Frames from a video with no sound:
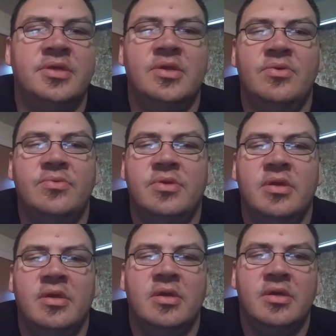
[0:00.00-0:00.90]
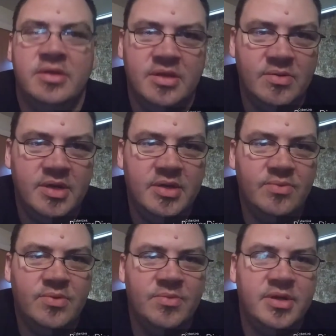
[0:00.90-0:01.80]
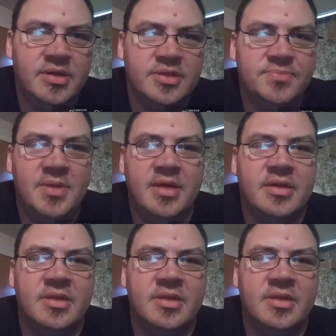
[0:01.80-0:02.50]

You don't, you don't hit a woman and expect